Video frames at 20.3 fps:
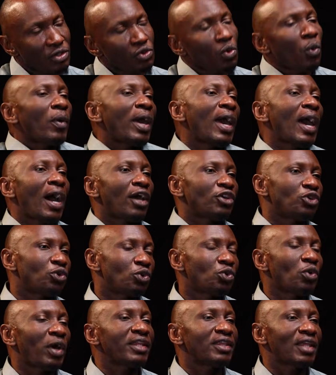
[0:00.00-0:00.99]
So where are you?
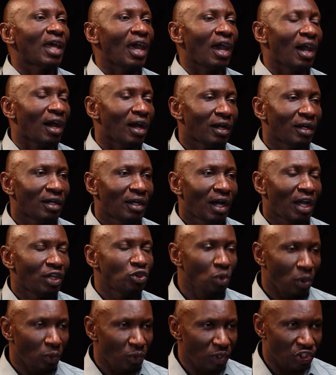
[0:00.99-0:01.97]
You are in the air. Are
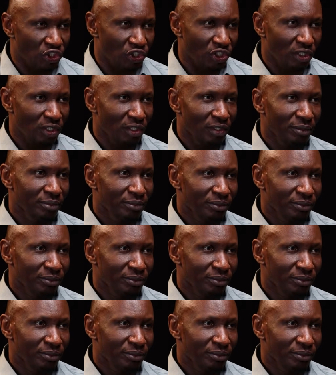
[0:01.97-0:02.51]
you a witch?